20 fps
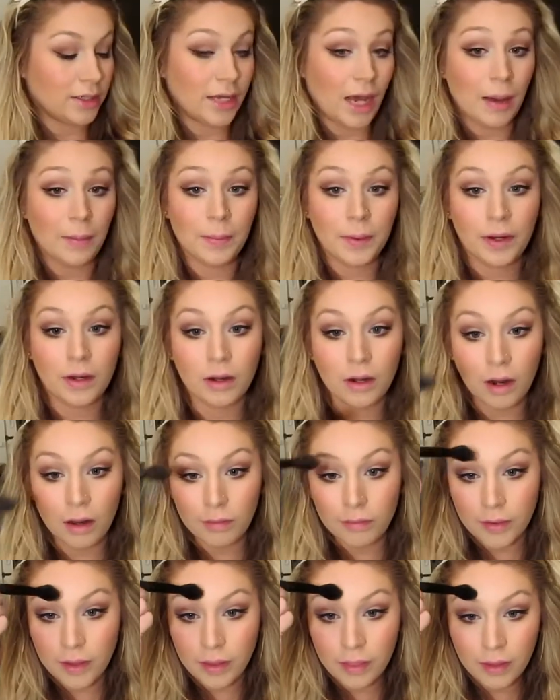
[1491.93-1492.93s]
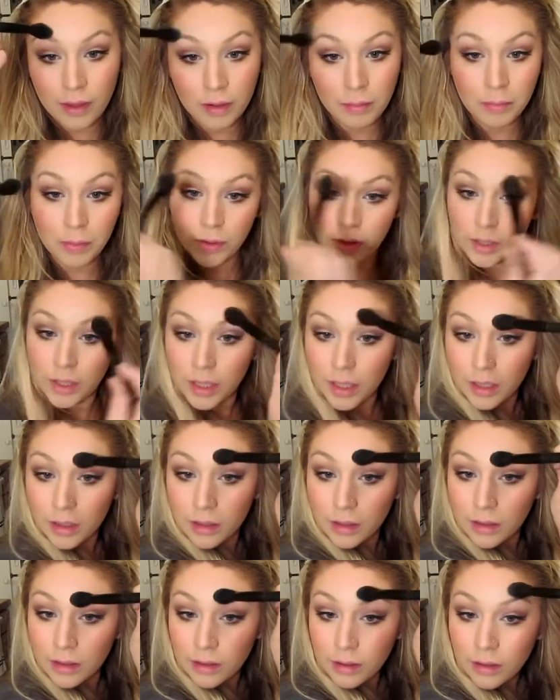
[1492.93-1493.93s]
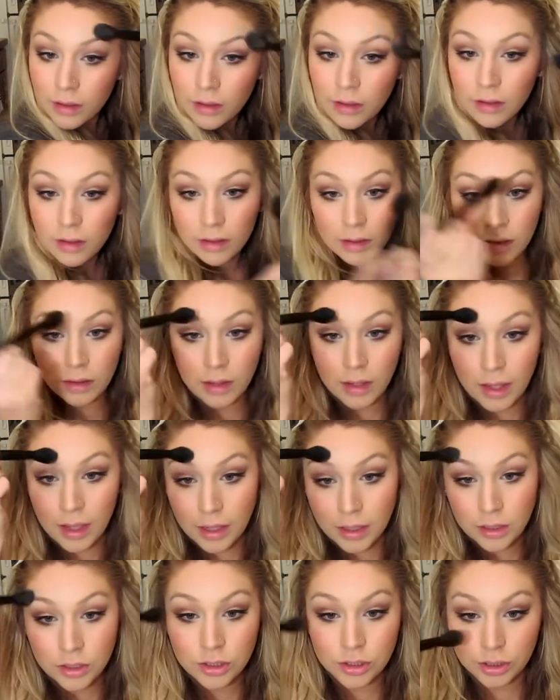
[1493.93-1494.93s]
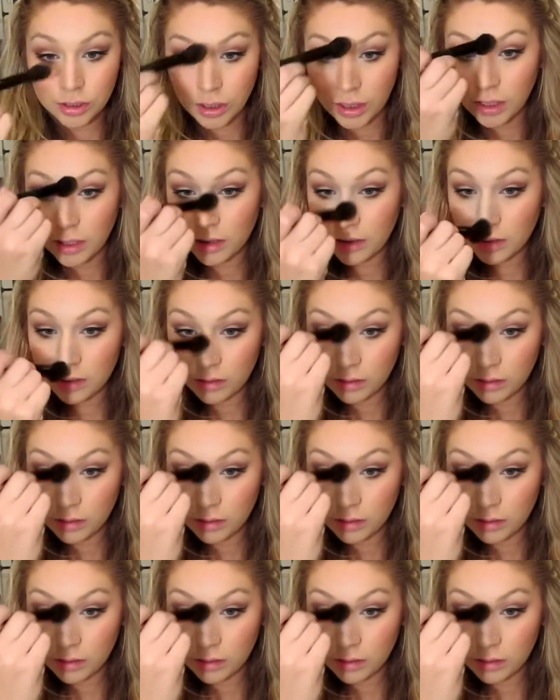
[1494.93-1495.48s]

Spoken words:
tapping it off, and then putting the extra,